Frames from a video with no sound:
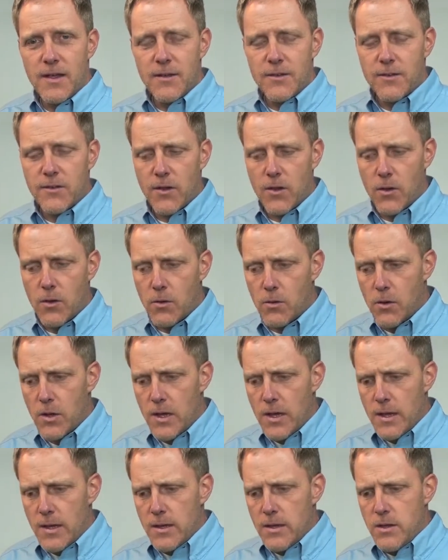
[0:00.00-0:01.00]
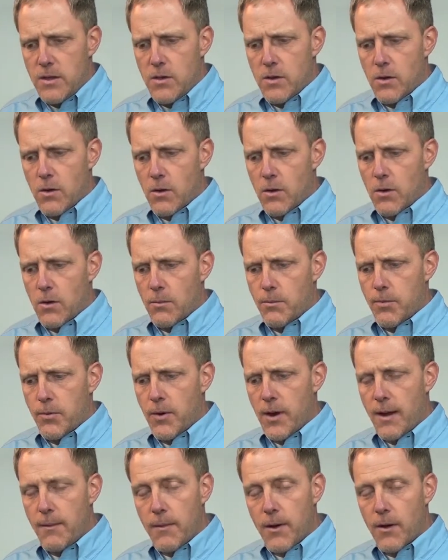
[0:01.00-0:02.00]
So you're
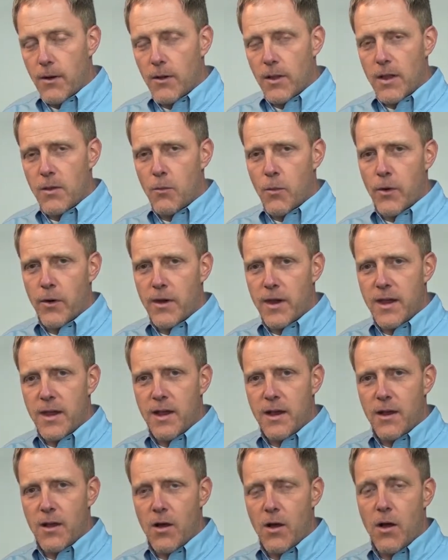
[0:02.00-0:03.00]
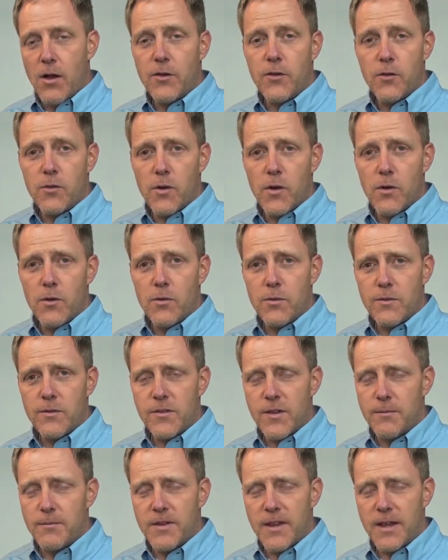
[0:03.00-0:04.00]
primarily working on your own.
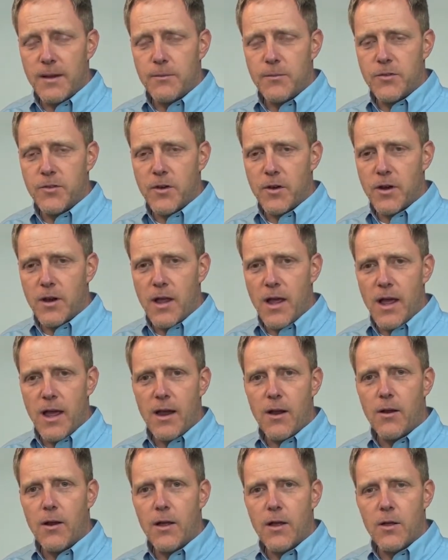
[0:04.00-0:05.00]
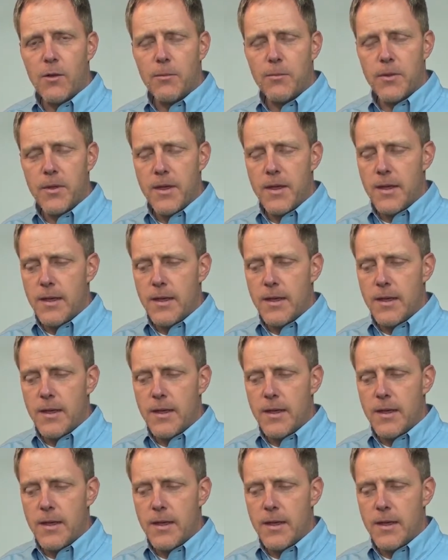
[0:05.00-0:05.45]
Sometimes you're gonna hire help